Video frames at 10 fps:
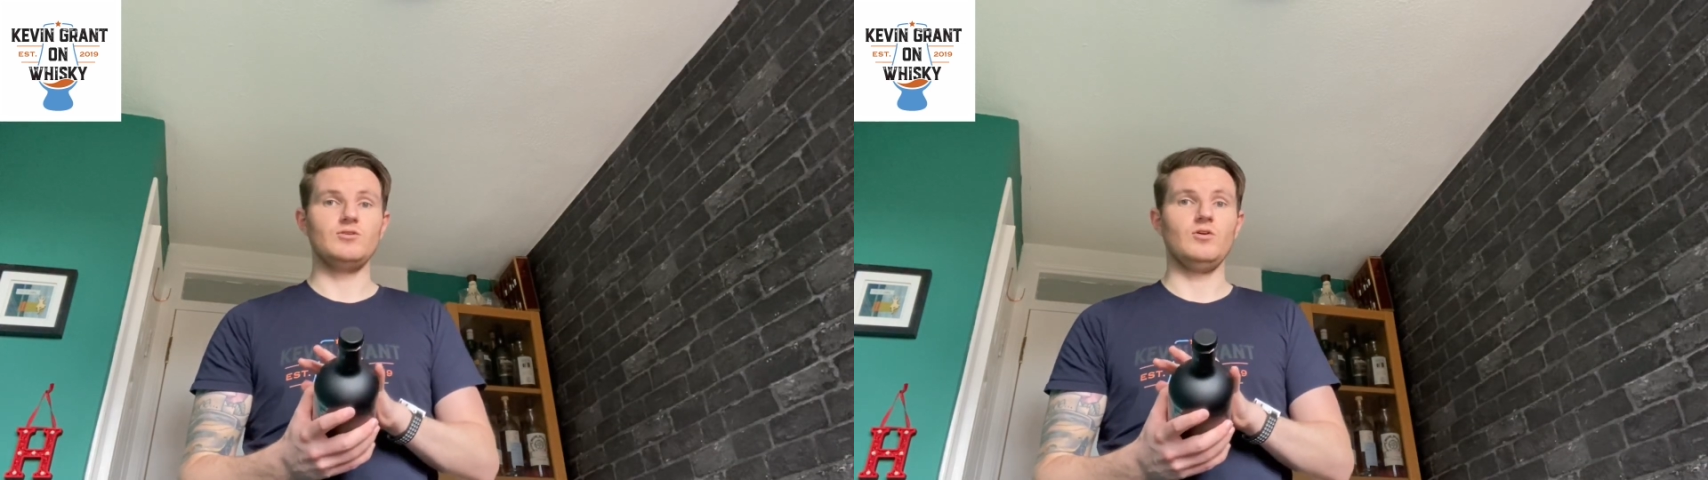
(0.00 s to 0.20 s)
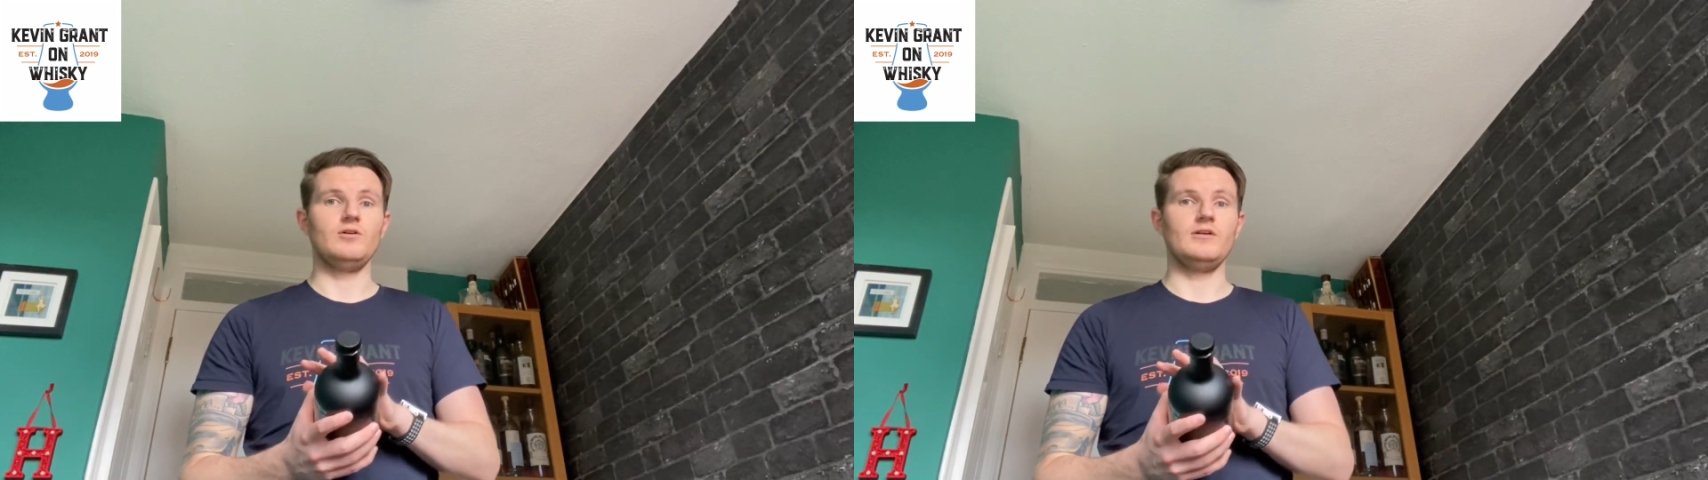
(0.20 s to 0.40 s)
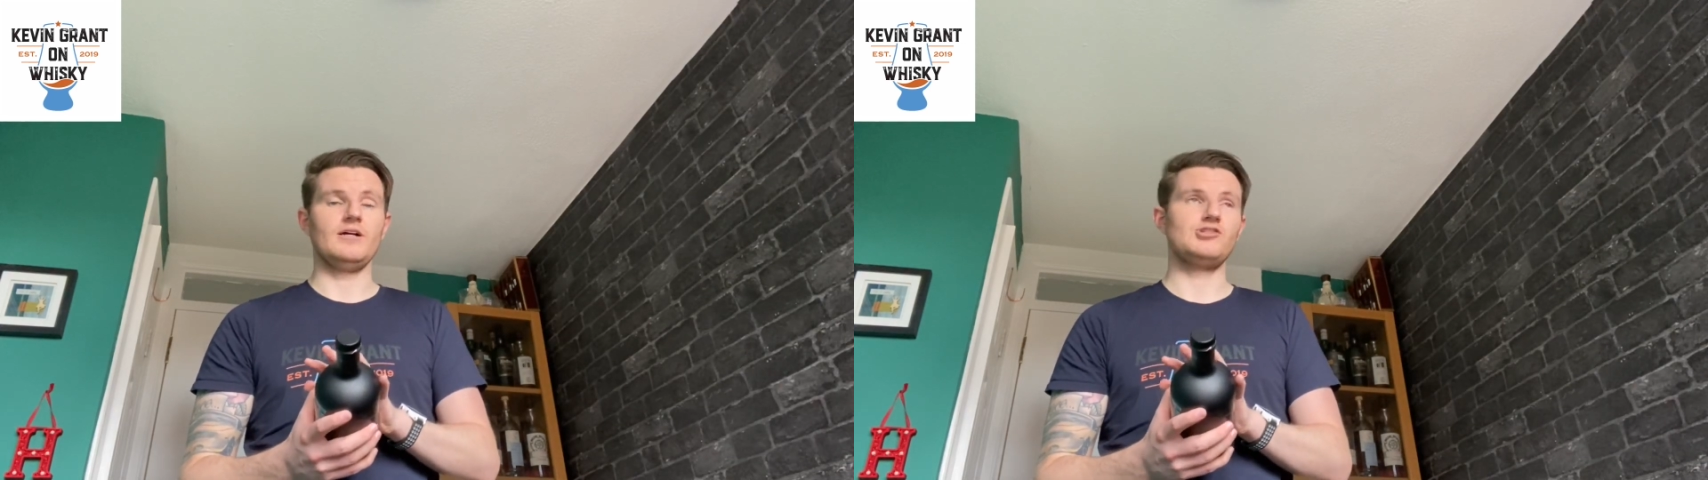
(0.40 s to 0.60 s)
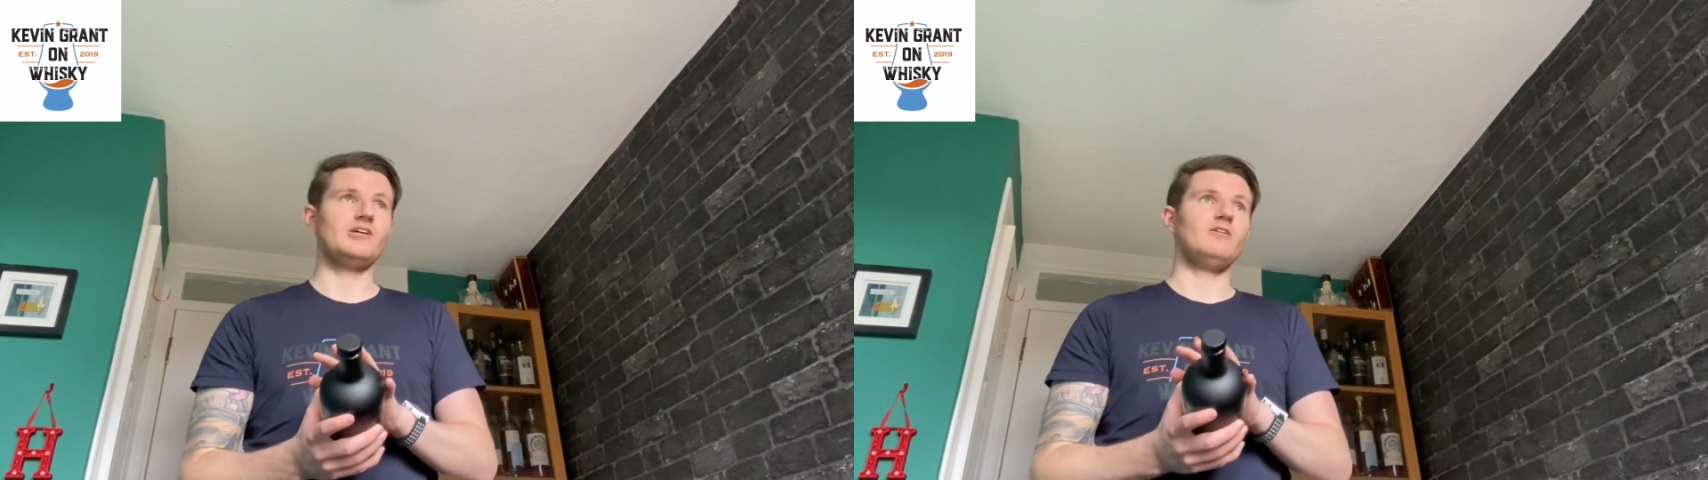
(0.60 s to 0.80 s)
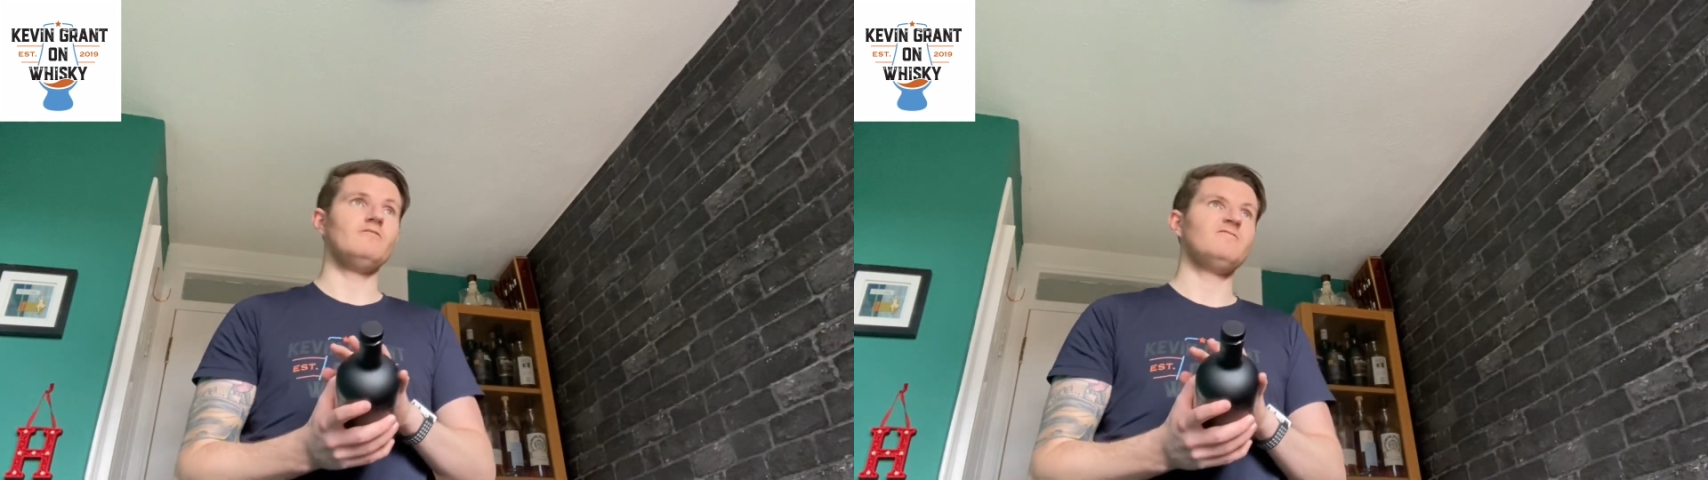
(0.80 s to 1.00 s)
on a
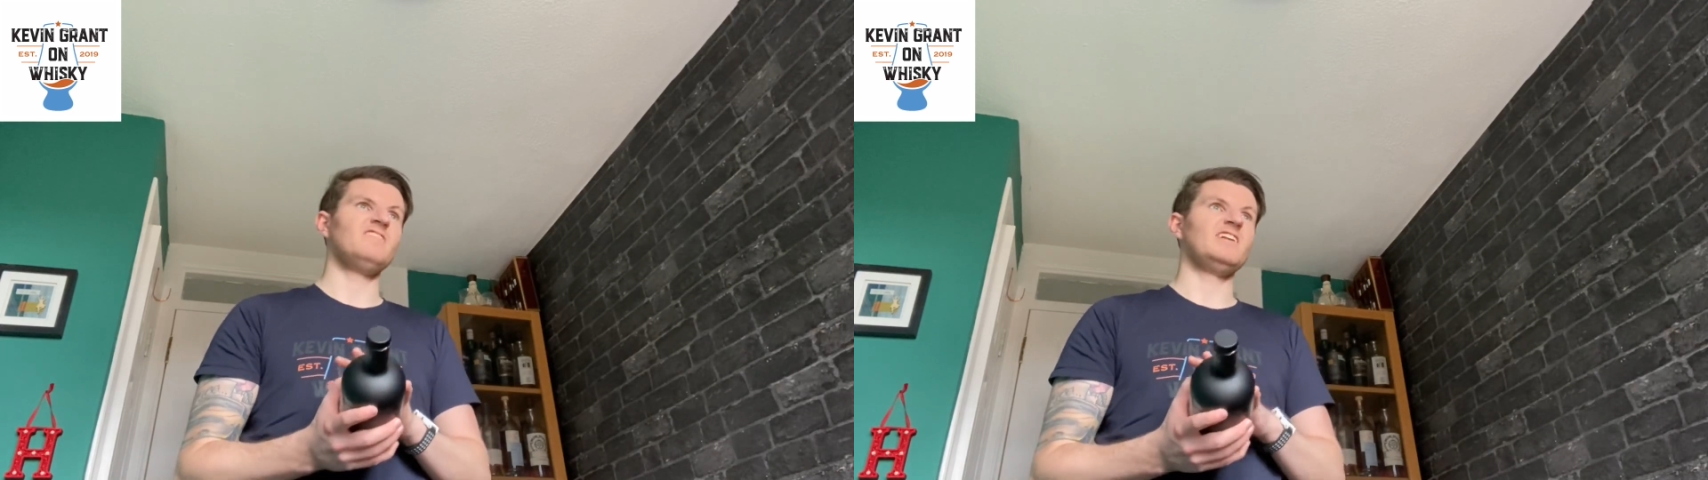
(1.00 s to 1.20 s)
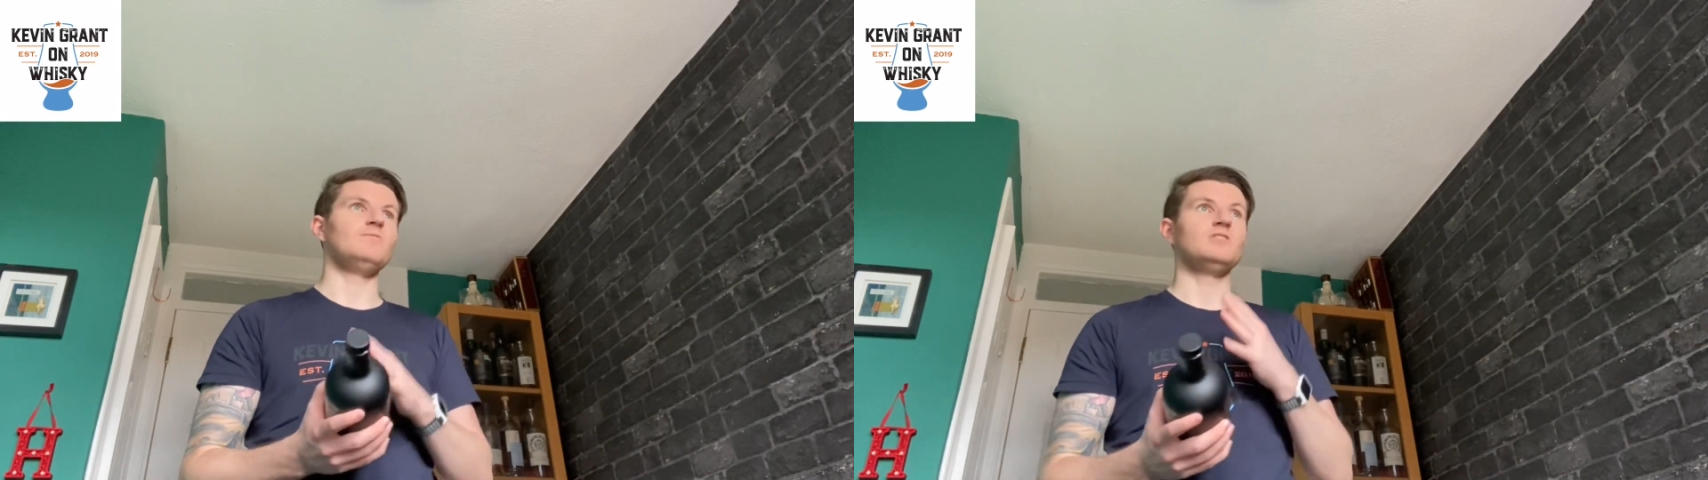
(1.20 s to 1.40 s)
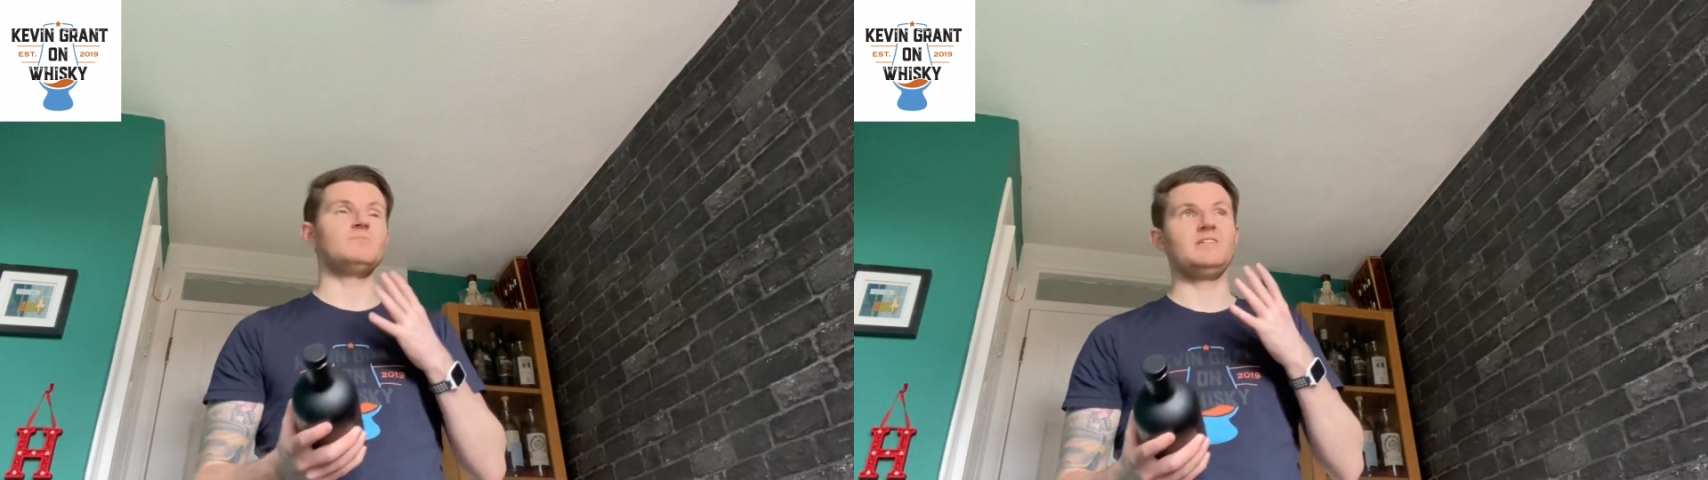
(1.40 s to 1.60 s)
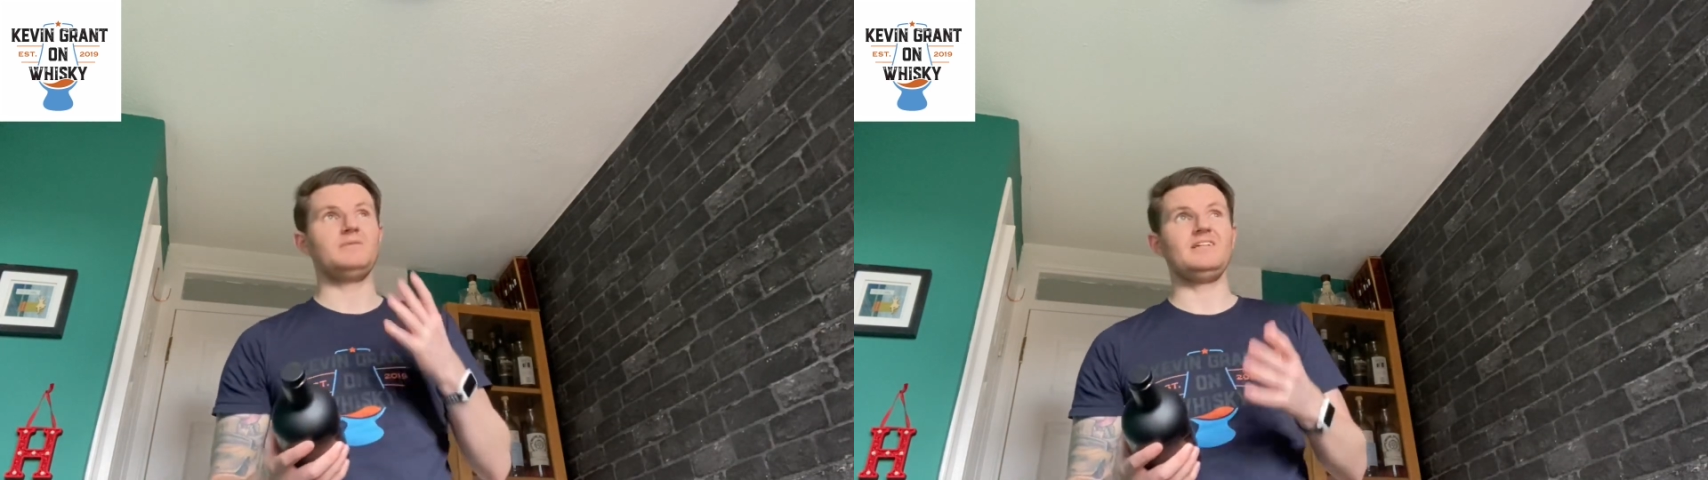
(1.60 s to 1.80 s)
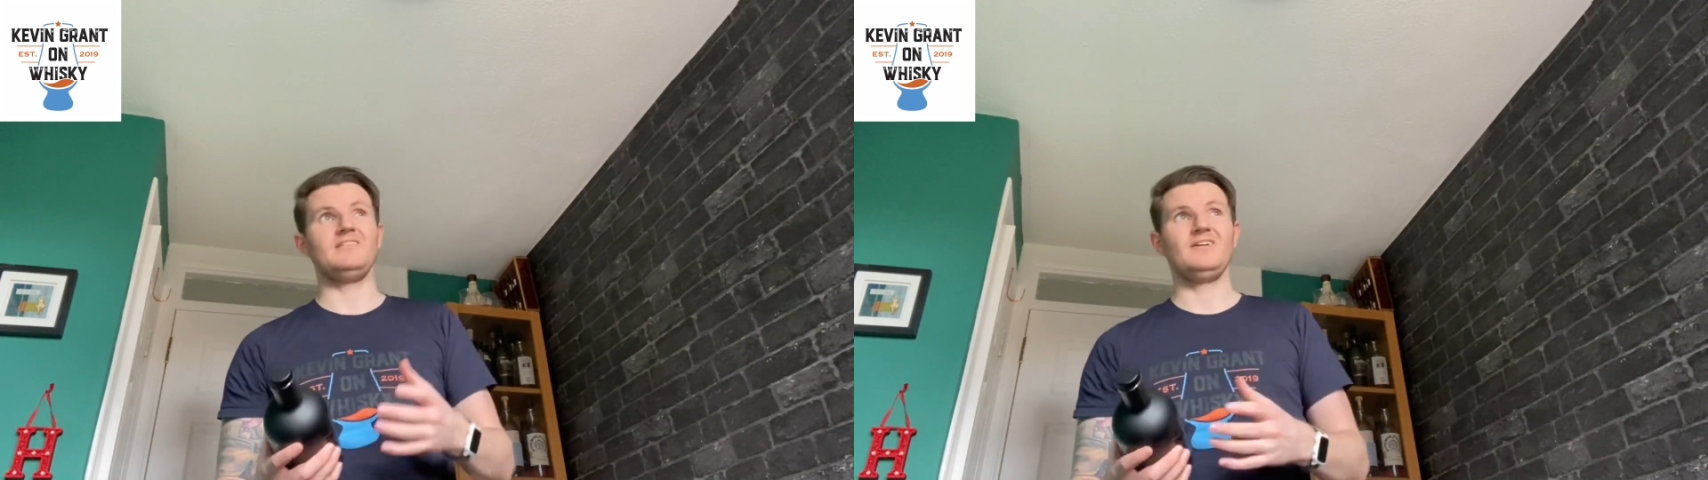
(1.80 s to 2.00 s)
shelf and it was
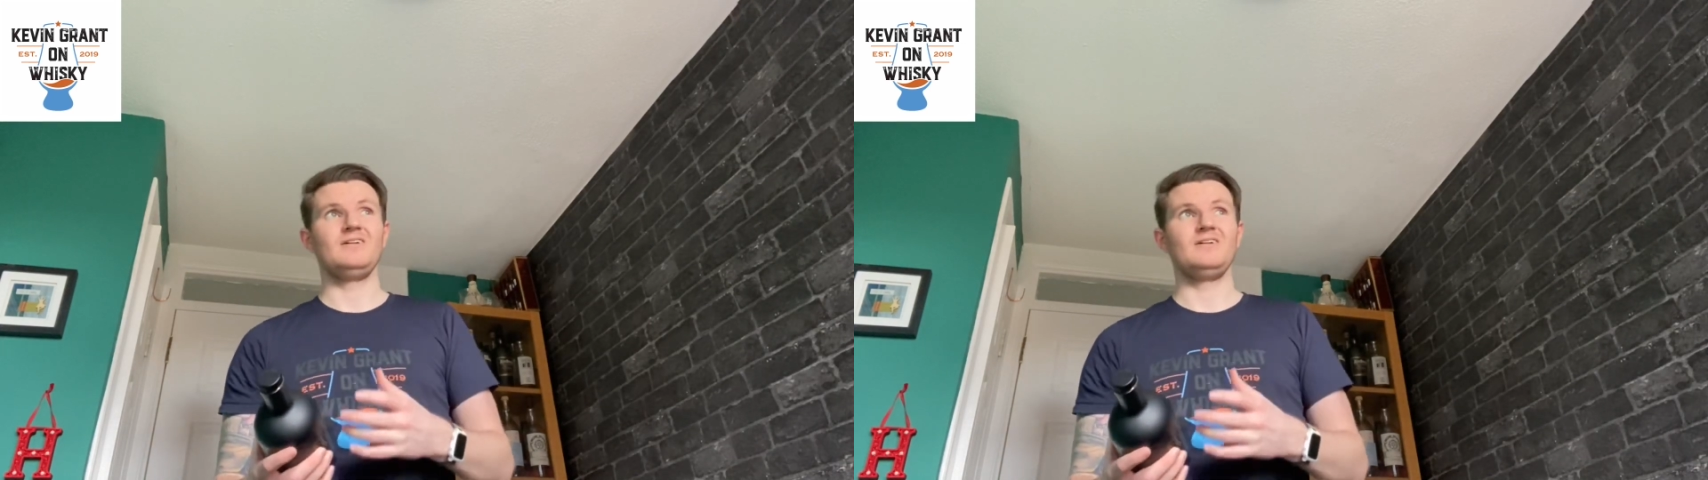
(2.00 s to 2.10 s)
maybe